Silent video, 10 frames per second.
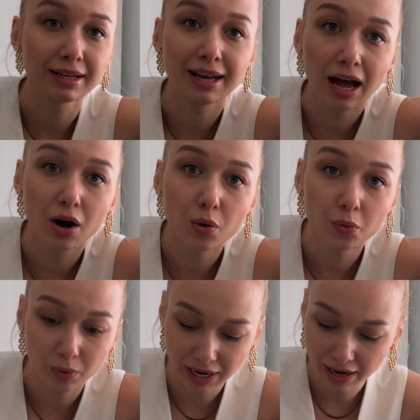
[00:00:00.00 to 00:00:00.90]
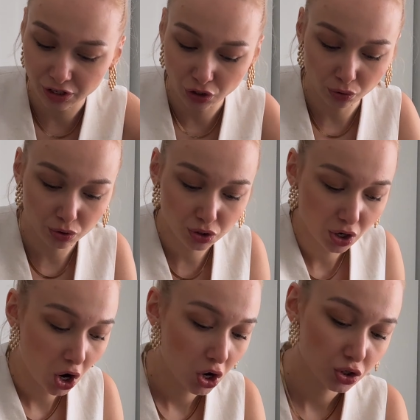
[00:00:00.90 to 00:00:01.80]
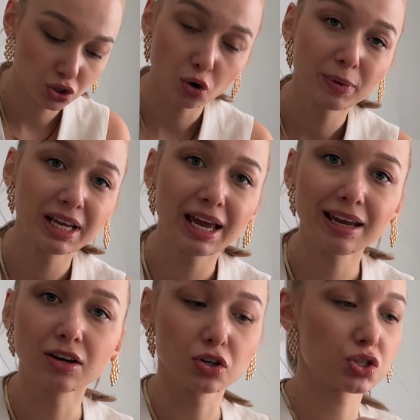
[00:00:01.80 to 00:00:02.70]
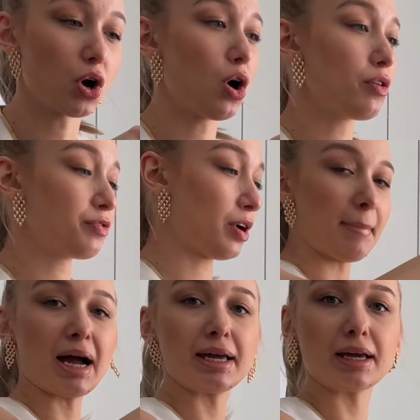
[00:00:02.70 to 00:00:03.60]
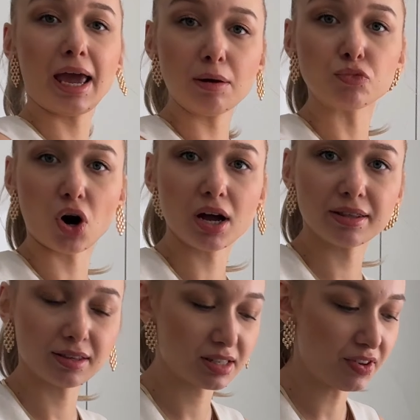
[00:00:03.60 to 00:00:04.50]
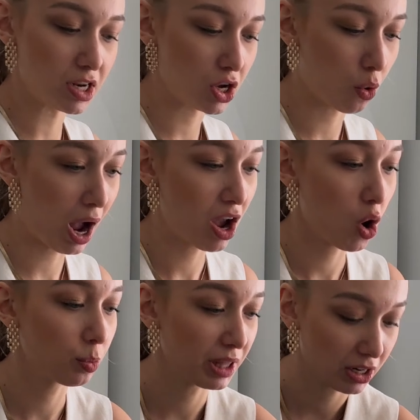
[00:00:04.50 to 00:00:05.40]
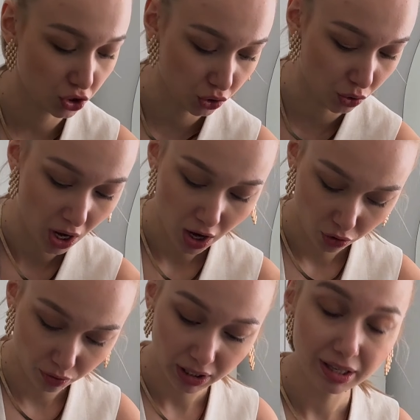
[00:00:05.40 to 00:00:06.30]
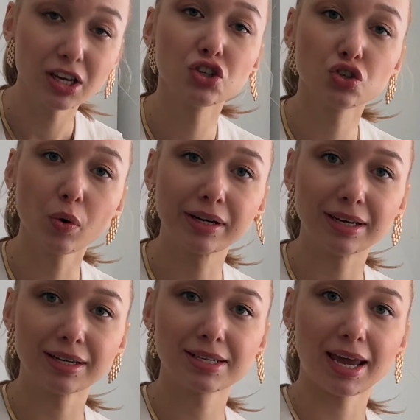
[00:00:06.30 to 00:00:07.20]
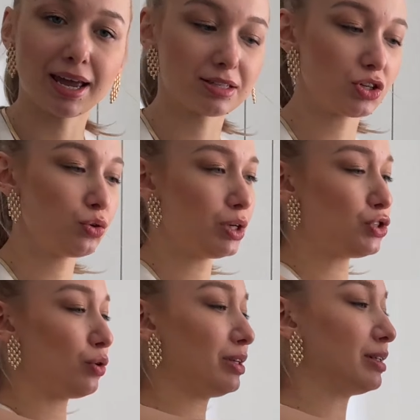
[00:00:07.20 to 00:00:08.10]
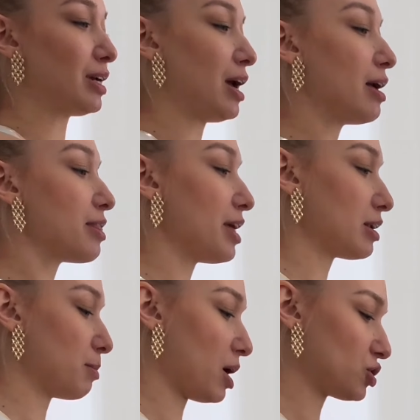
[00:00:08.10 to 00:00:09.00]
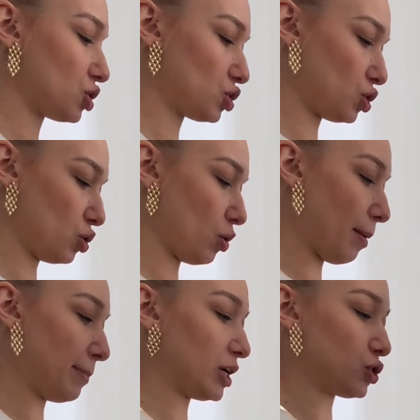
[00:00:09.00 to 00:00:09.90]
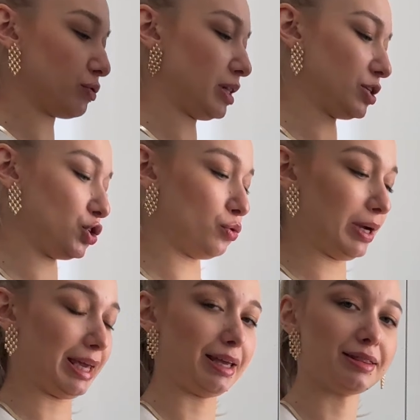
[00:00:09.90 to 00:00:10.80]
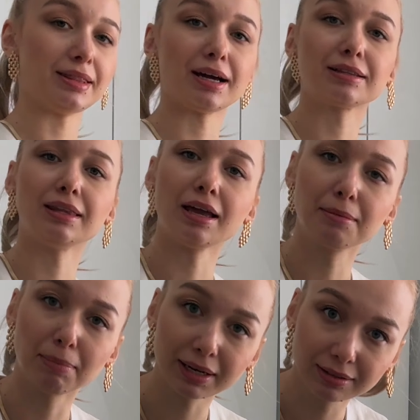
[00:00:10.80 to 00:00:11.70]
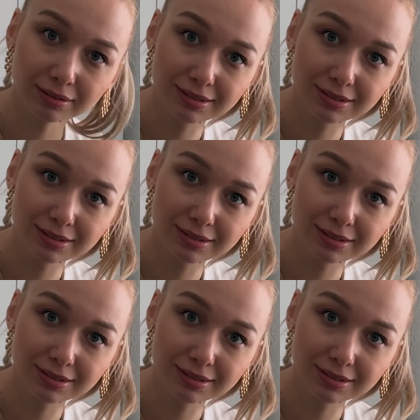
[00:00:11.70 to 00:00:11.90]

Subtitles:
now when I used so many angles of my camera in this video, I hope that you really enjoyed it, and you enjoyed it that much to make sure that you hit that like button